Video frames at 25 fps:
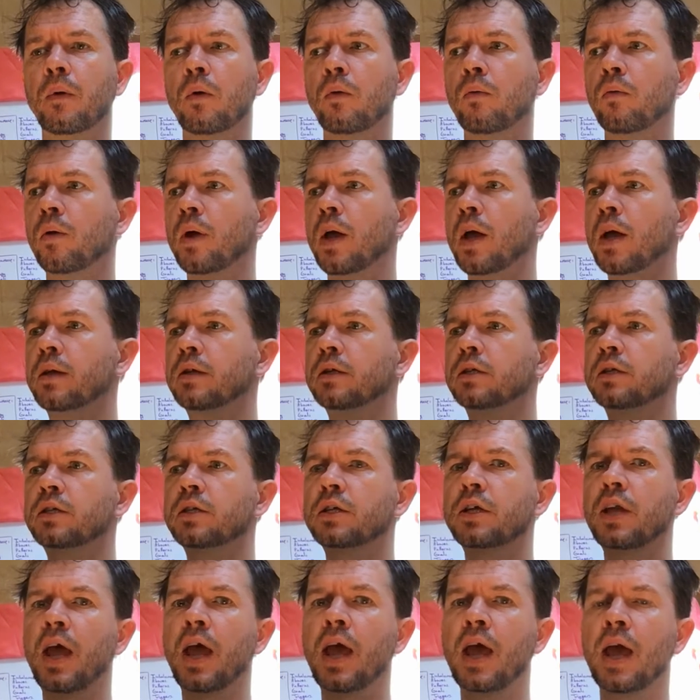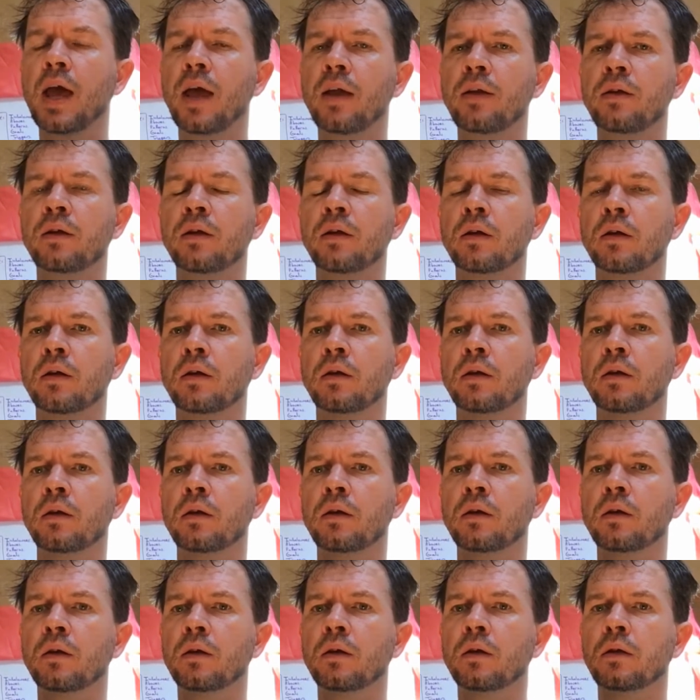we understand
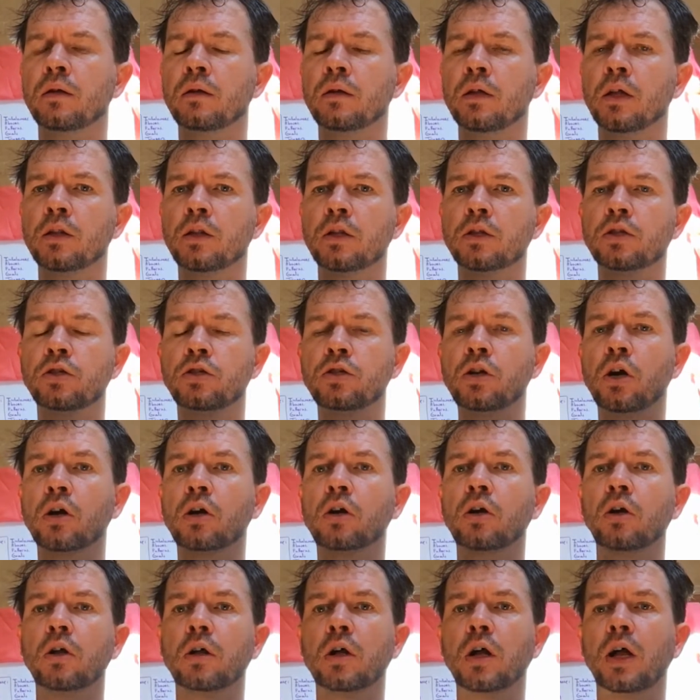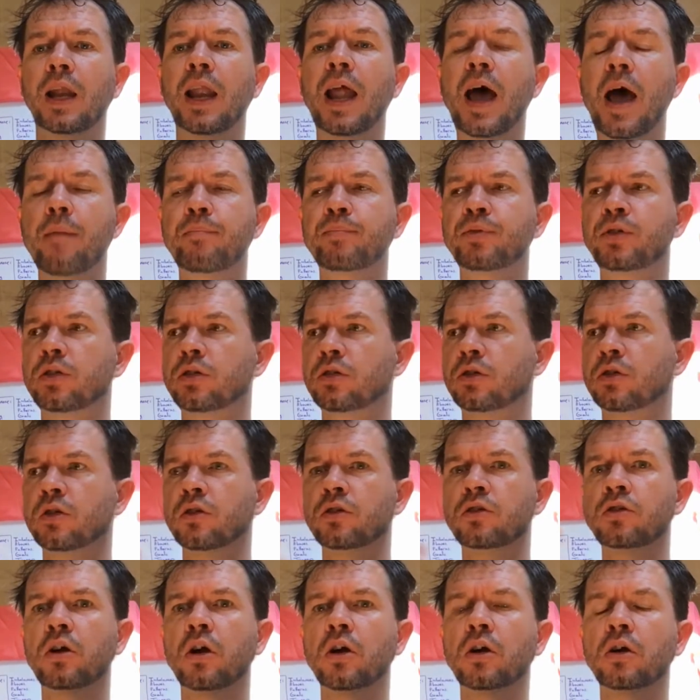that the circle collapses, the
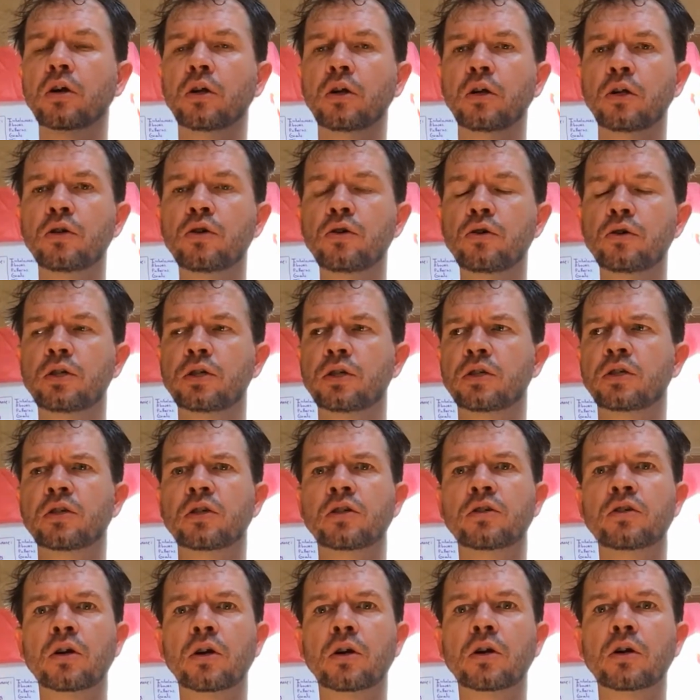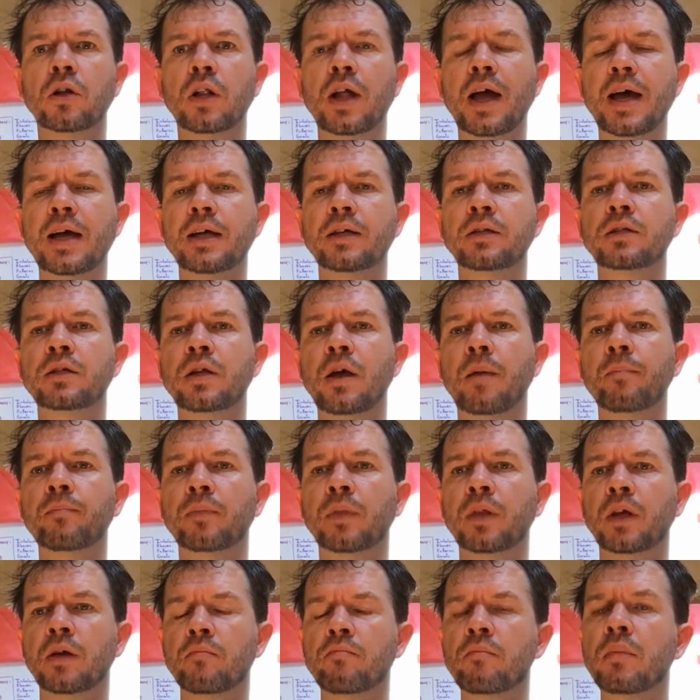circle loses, the circle has
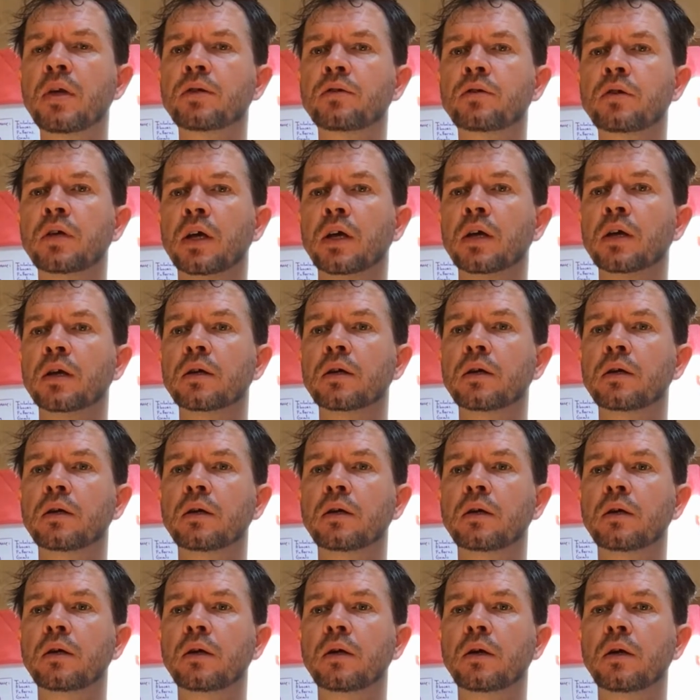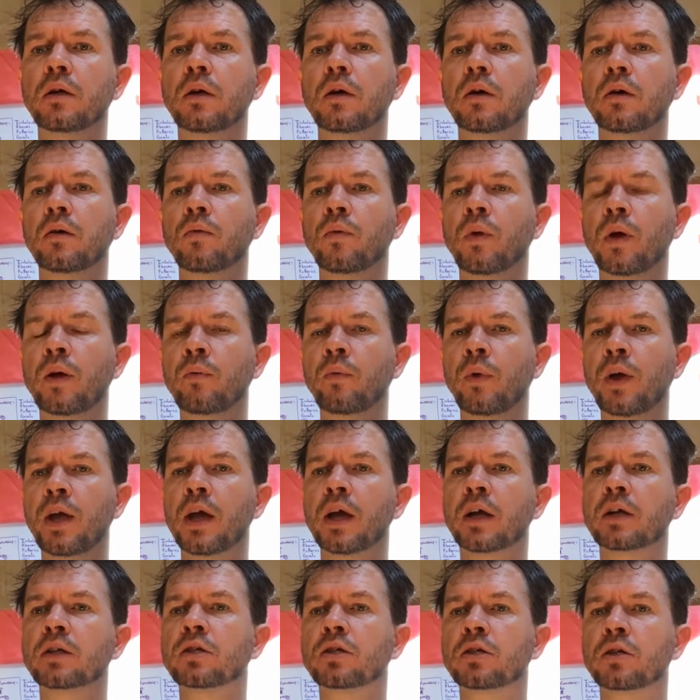something missing when we
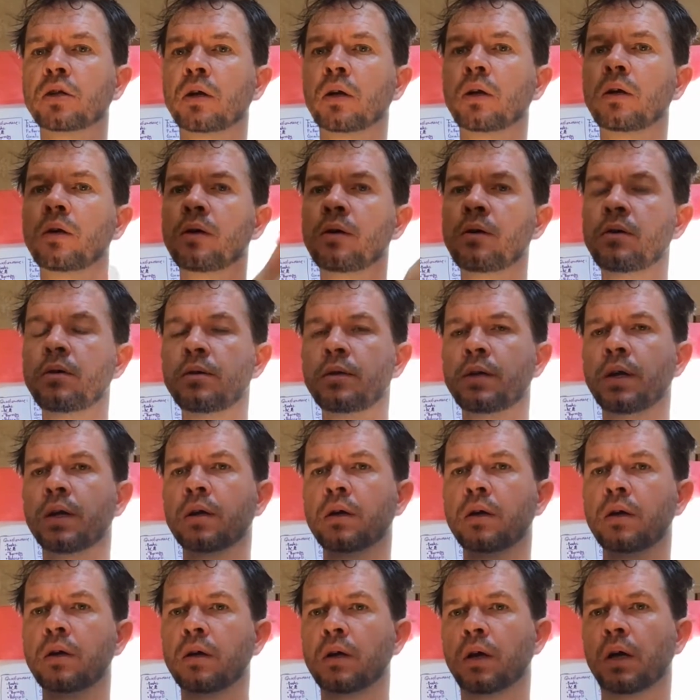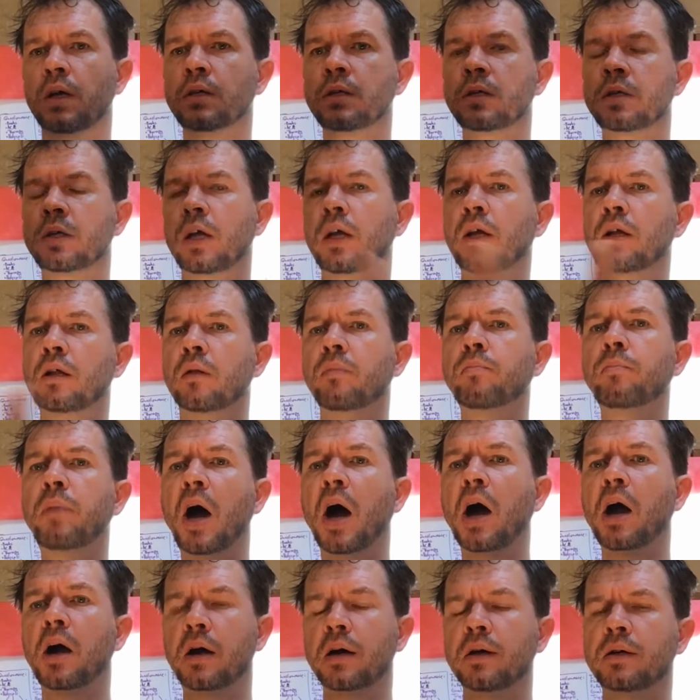exclude a single
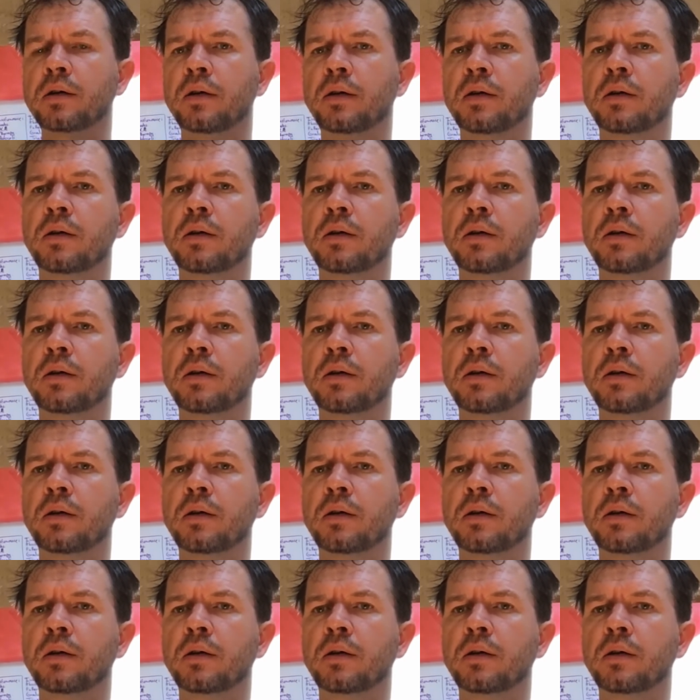part.